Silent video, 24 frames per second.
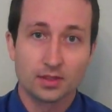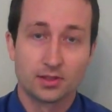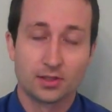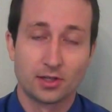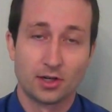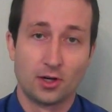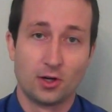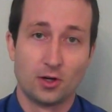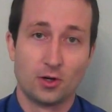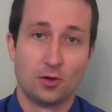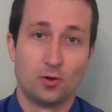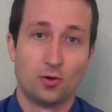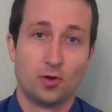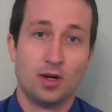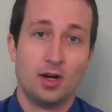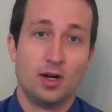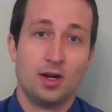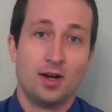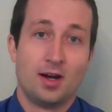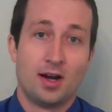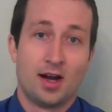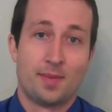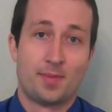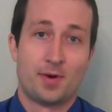So
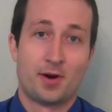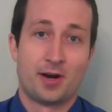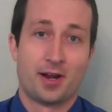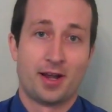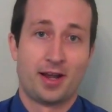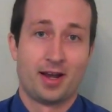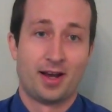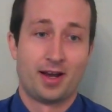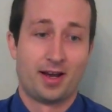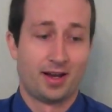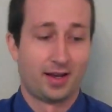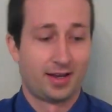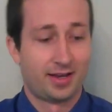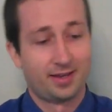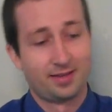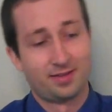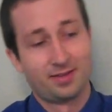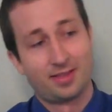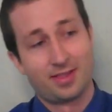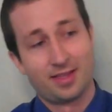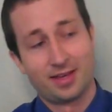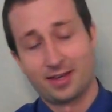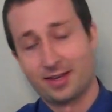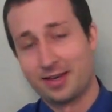I bought a uh,
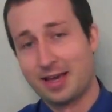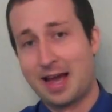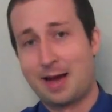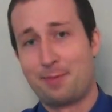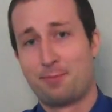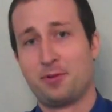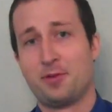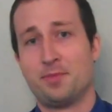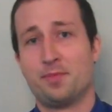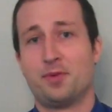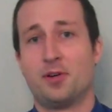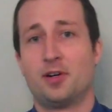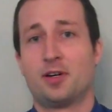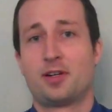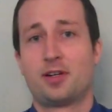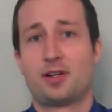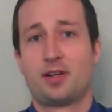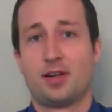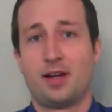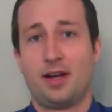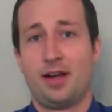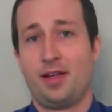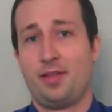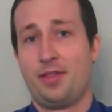thick Kaplan
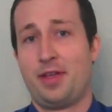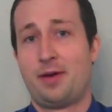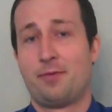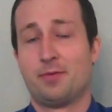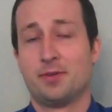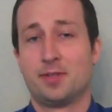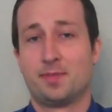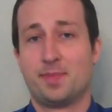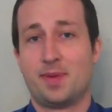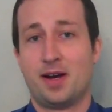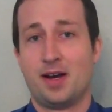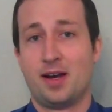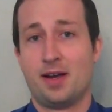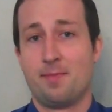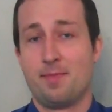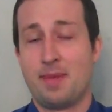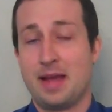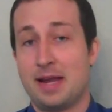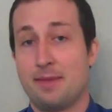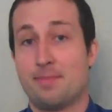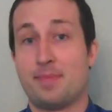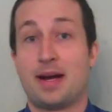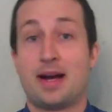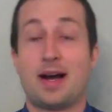book and that was my
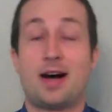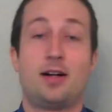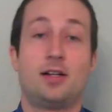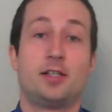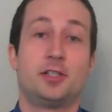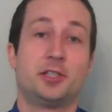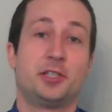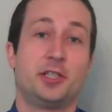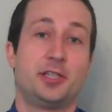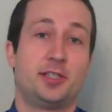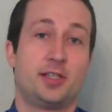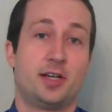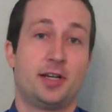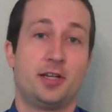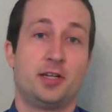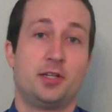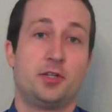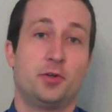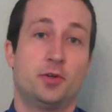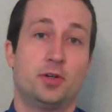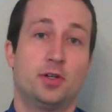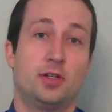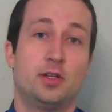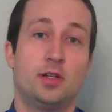main biology study
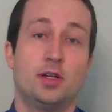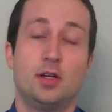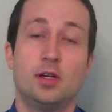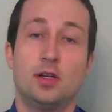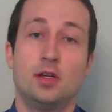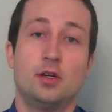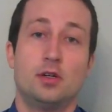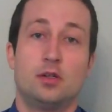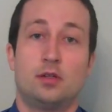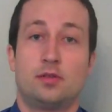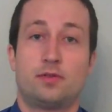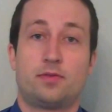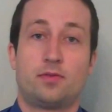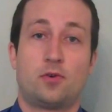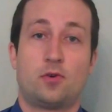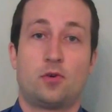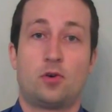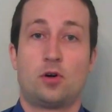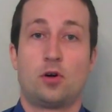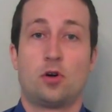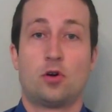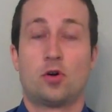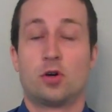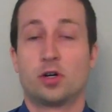tool.
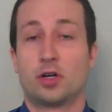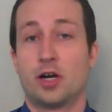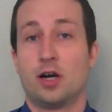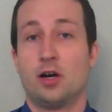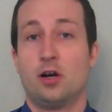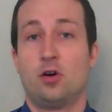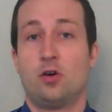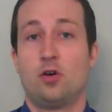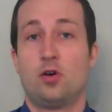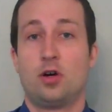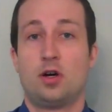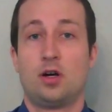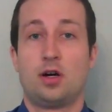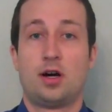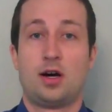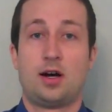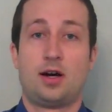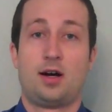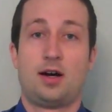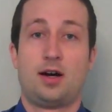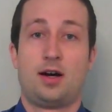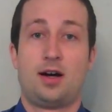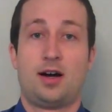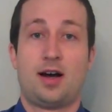For Orgo,
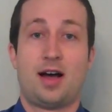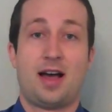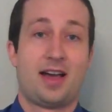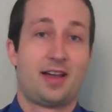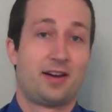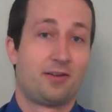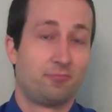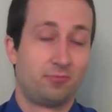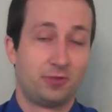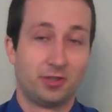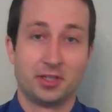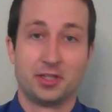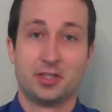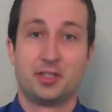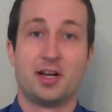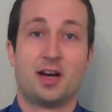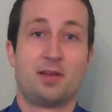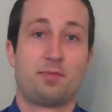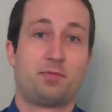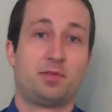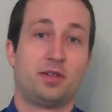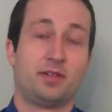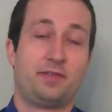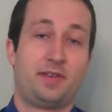uh, I had a really
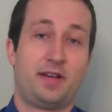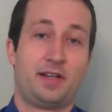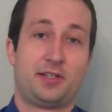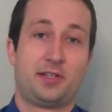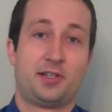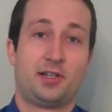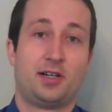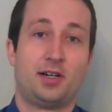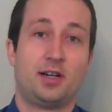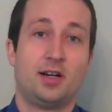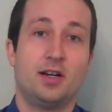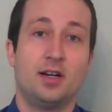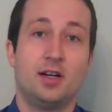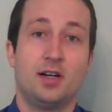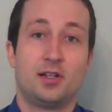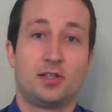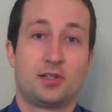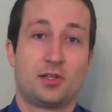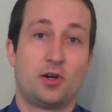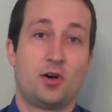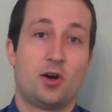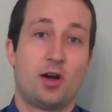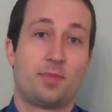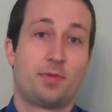tough professor,
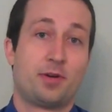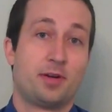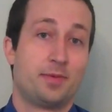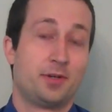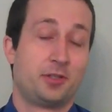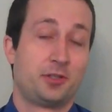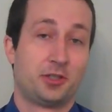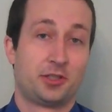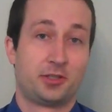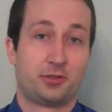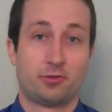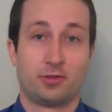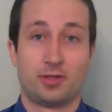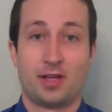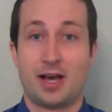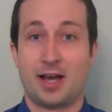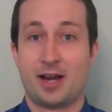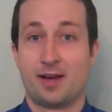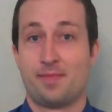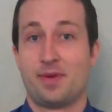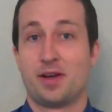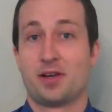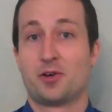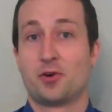so I pretty much just
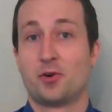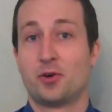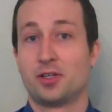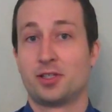relied on my